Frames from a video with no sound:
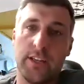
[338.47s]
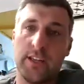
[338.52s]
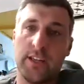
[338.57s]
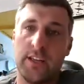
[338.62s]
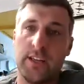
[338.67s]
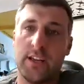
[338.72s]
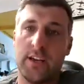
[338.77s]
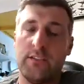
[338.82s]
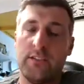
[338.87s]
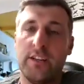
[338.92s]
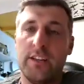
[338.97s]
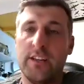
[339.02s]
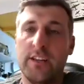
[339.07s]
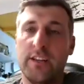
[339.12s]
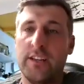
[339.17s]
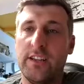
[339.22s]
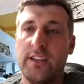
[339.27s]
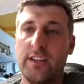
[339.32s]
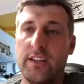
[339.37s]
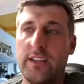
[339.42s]
You know,
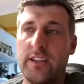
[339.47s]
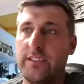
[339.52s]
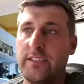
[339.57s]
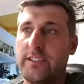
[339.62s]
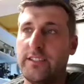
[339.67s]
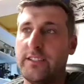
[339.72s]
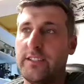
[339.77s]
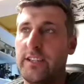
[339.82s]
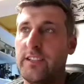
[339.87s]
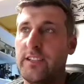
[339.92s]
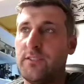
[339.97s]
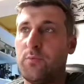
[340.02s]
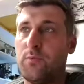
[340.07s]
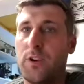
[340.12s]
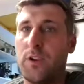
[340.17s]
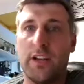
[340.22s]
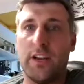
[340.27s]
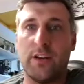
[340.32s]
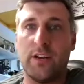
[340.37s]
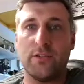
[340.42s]
it's
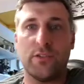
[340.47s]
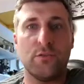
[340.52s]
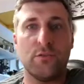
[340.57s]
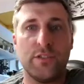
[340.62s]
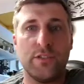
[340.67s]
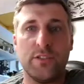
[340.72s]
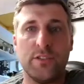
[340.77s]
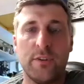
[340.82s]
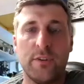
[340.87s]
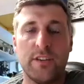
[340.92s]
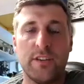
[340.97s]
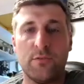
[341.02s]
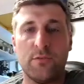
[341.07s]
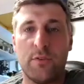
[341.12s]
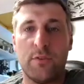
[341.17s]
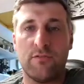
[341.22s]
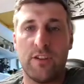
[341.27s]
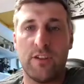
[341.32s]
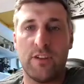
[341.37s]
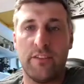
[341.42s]
one of those horses where it's
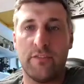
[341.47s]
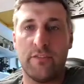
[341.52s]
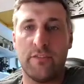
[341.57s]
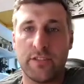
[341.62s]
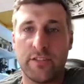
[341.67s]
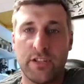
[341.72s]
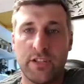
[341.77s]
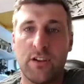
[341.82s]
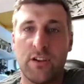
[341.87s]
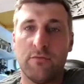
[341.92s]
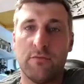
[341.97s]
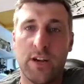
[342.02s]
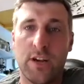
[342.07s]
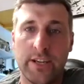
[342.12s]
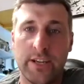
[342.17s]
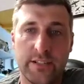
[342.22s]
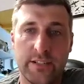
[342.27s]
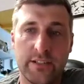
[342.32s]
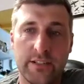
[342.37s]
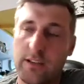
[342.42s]
always ready for a certain
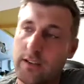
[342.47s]
race.